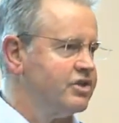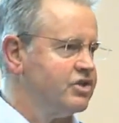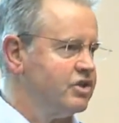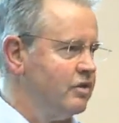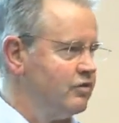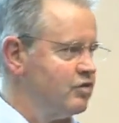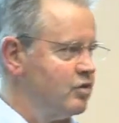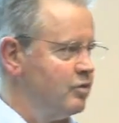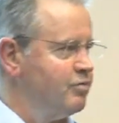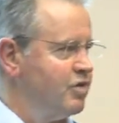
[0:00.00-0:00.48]

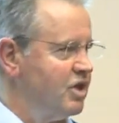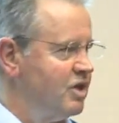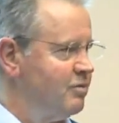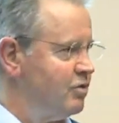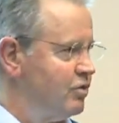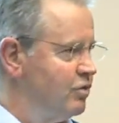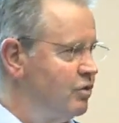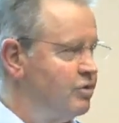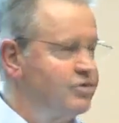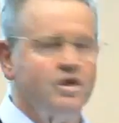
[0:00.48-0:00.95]
ourselves with
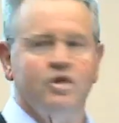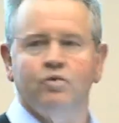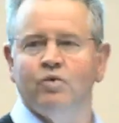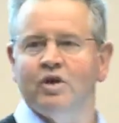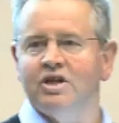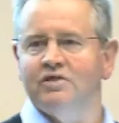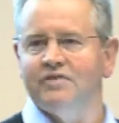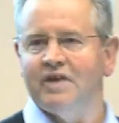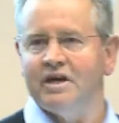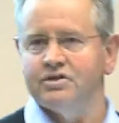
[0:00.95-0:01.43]
people who
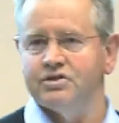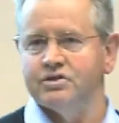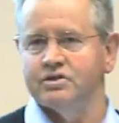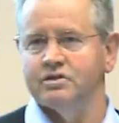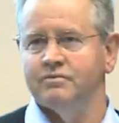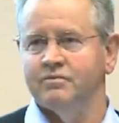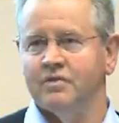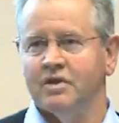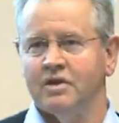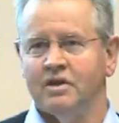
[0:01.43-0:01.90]
think well of
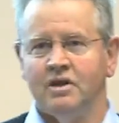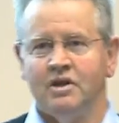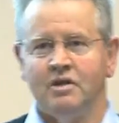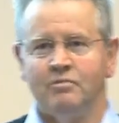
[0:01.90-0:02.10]
us.